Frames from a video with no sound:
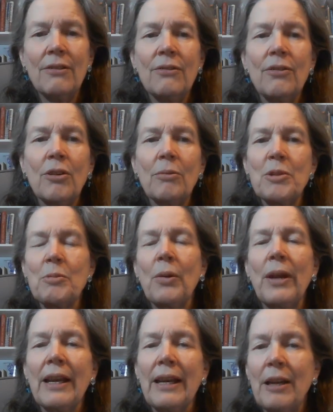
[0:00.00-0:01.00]
Former
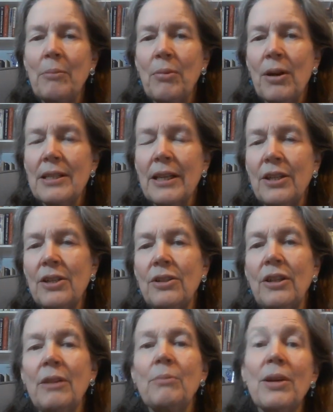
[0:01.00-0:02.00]
Spokane County
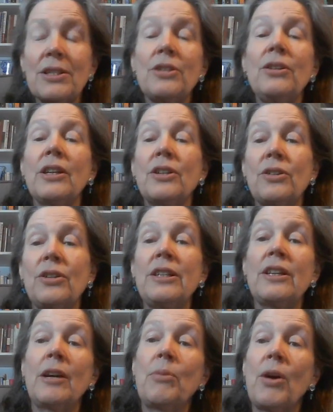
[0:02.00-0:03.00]
prosecuting attorney
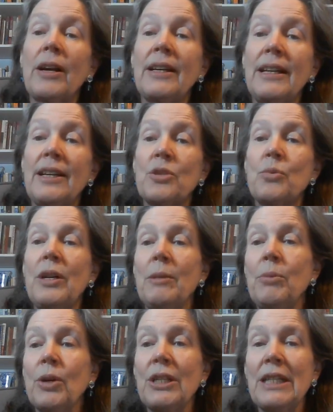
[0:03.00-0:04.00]
Don Brockett has written a
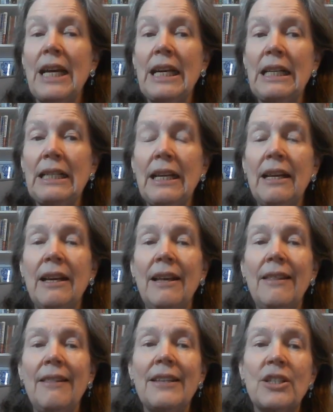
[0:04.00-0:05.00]
book titled
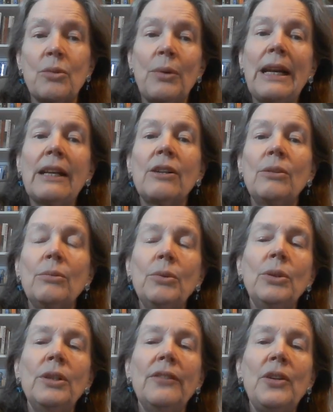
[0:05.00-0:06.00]
The Tyrannical
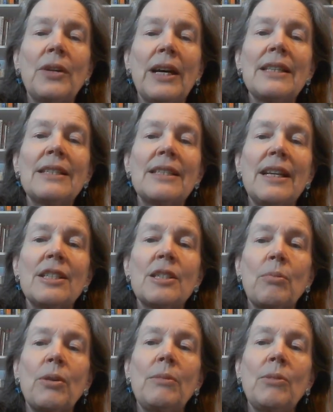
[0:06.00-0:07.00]
Rule of the United States
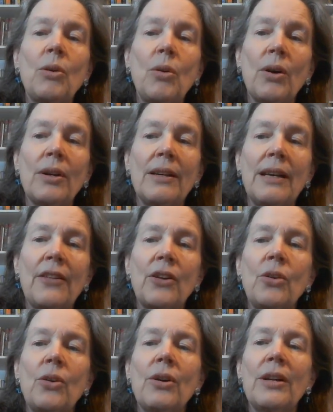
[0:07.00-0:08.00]
Supreme Court, How the
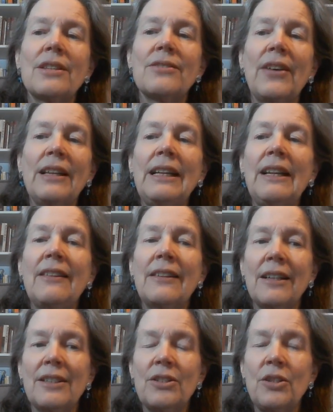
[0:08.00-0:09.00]
Court Has Violated the
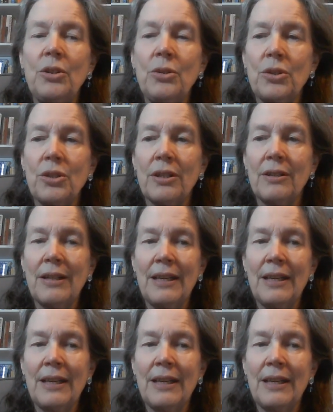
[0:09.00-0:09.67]
Constitution.